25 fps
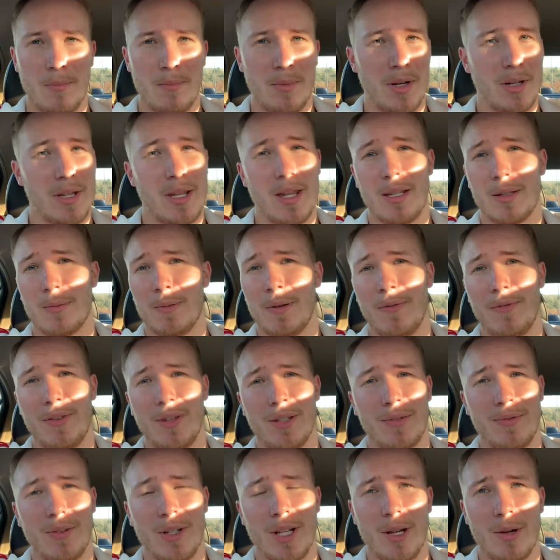But yeah, that's been it for
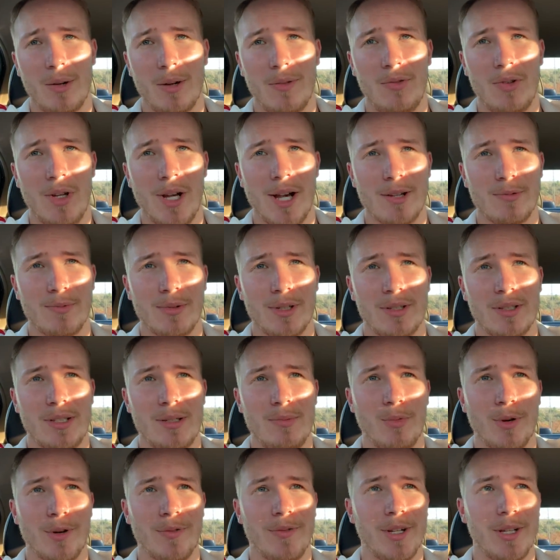this video. If you guys want to see
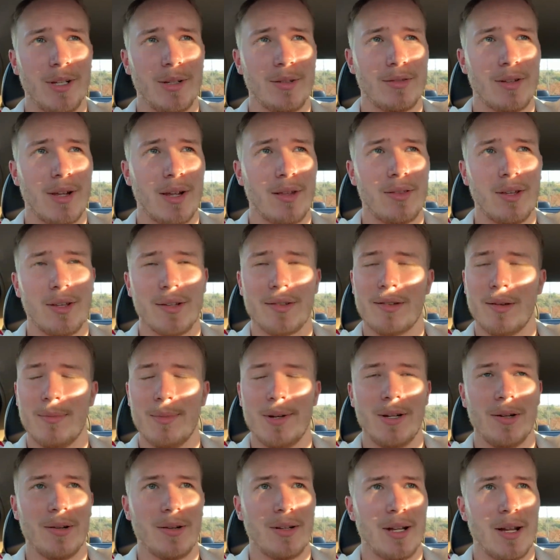more videos like this, let
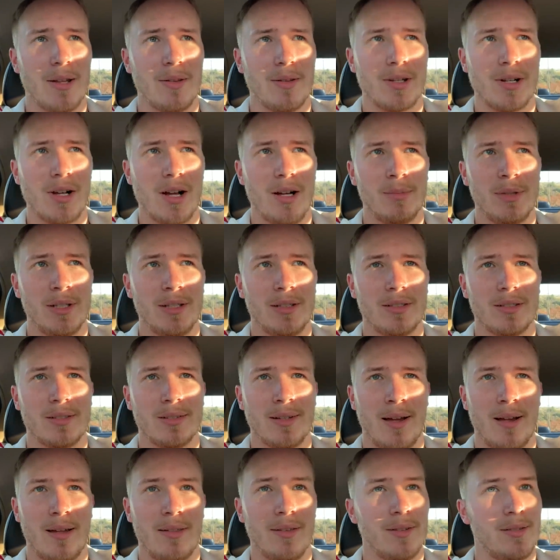me know down in the comments.
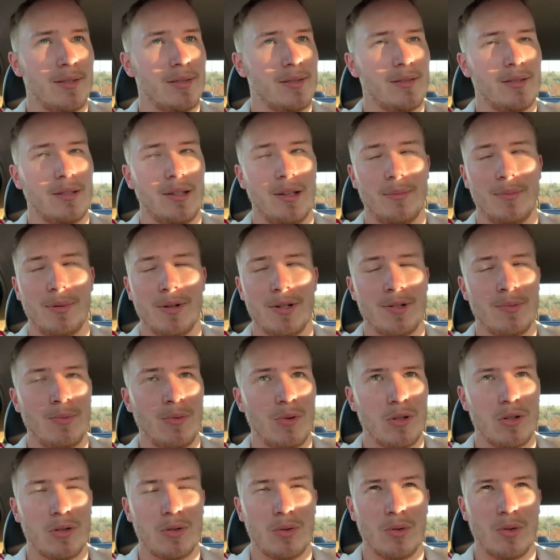There's a bunch
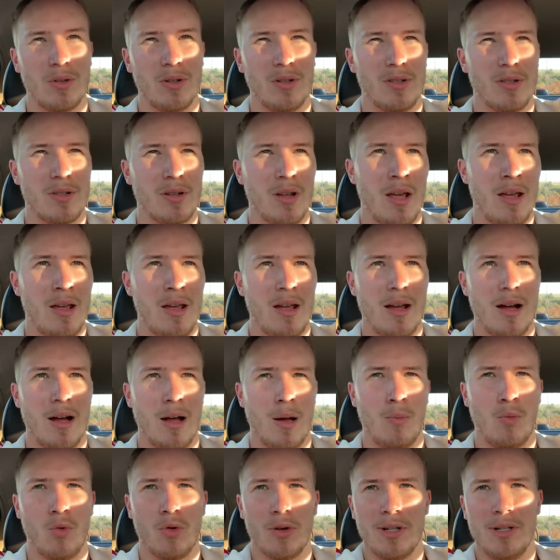more stores,
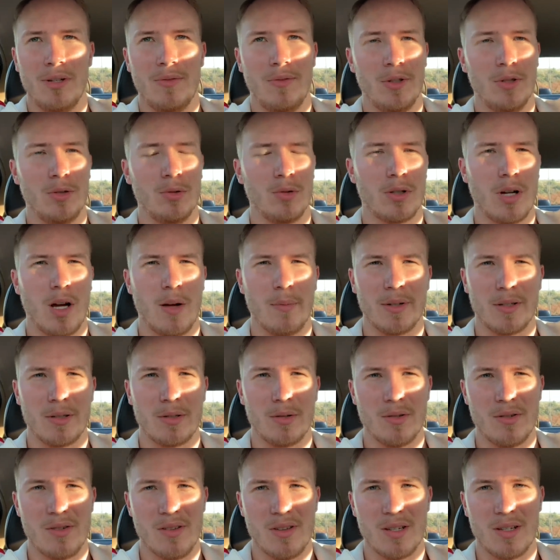more individual comic
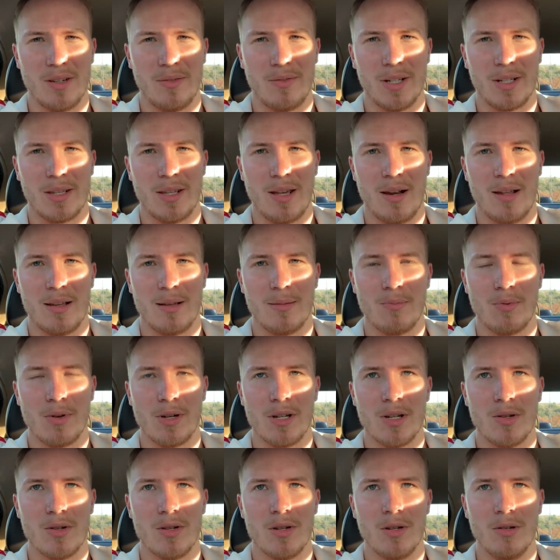stores and stuff like that I can
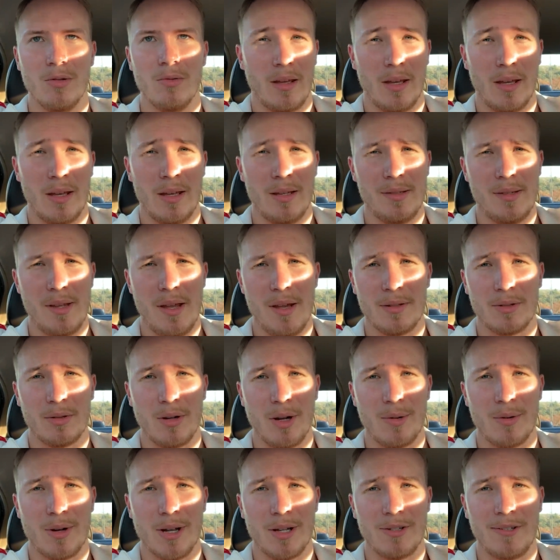bring you to. And yeah, so
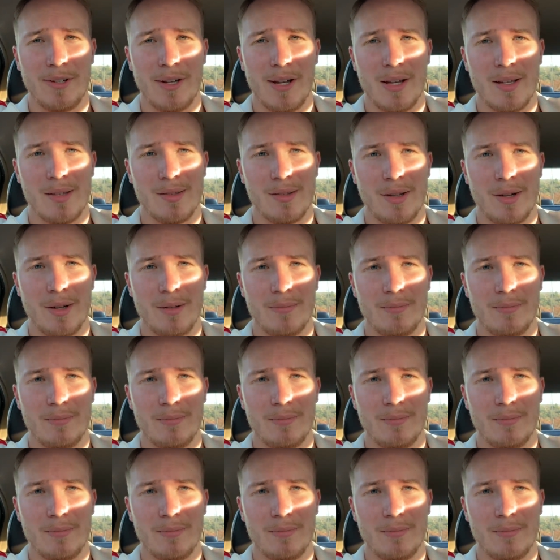I will catch you guys later.